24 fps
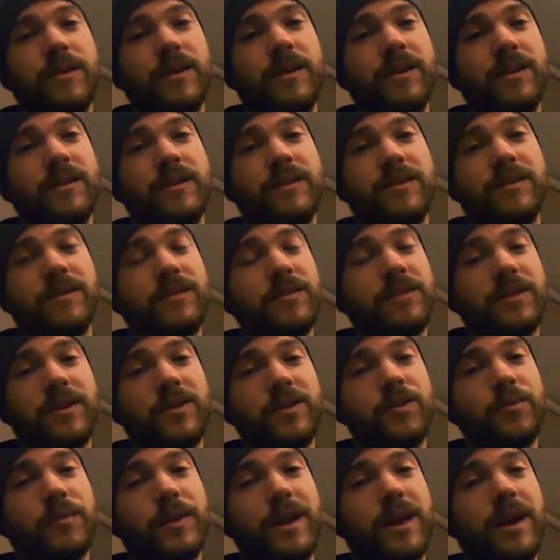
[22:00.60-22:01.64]
and nothing
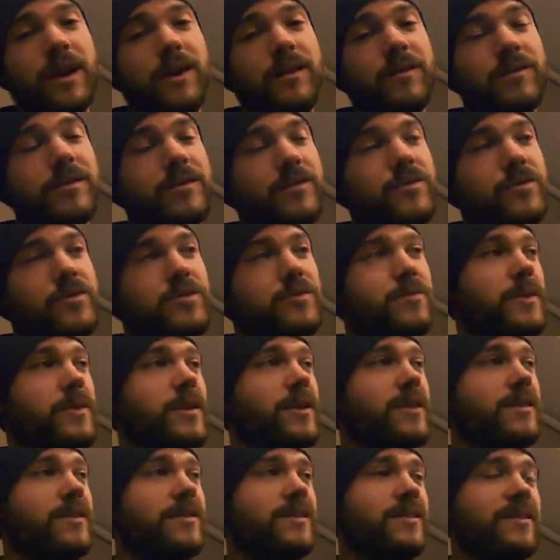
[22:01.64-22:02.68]
coming out. Trust
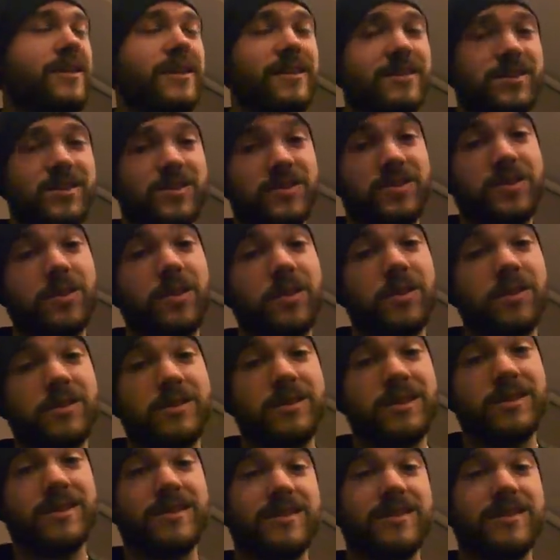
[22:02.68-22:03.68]
me, it sucks.